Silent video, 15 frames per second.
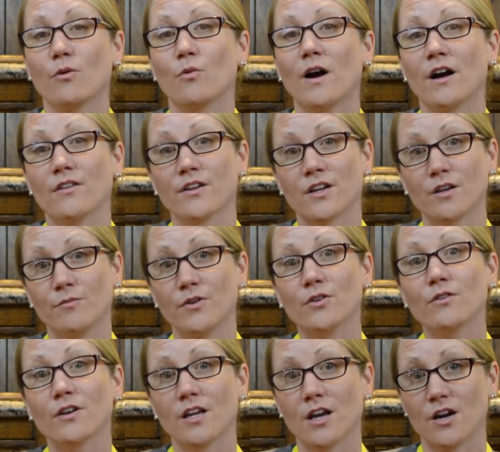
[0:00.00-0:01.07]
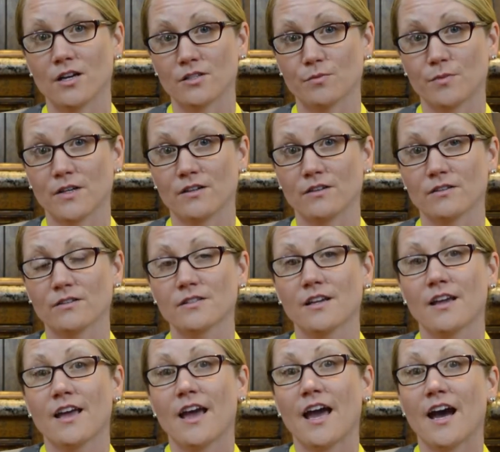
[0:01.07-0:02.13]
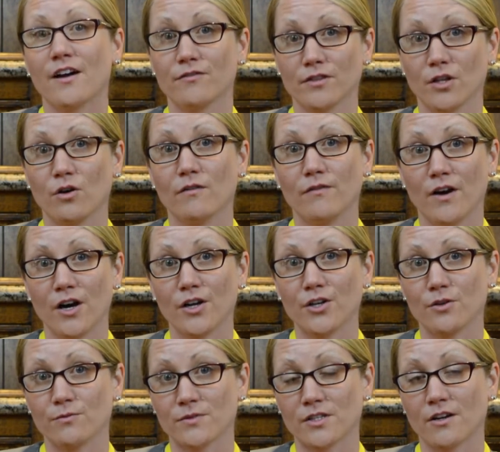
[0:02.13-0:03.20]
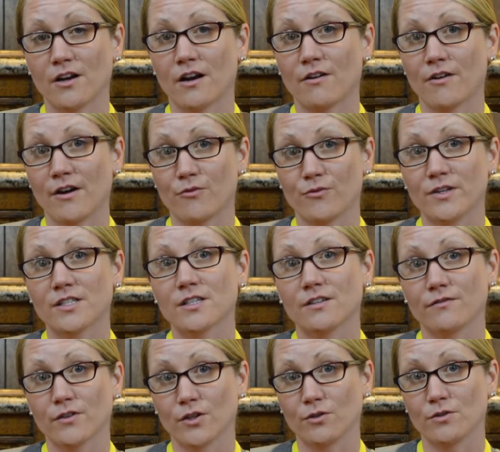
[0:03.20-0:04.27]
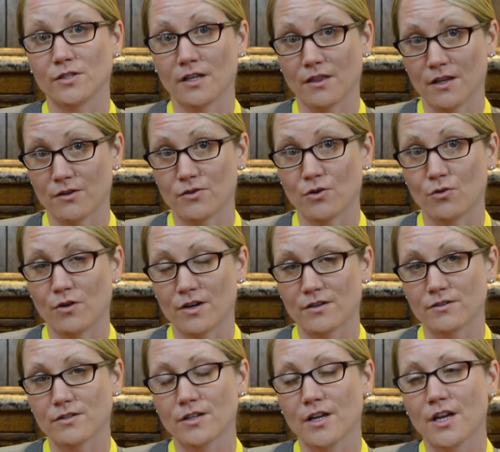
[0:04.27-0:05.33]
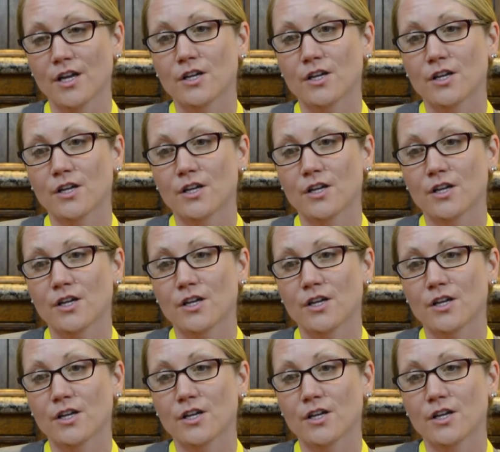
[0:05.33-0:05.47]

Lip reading: while the community hospitals have low volumes and are at risk of closing their doors.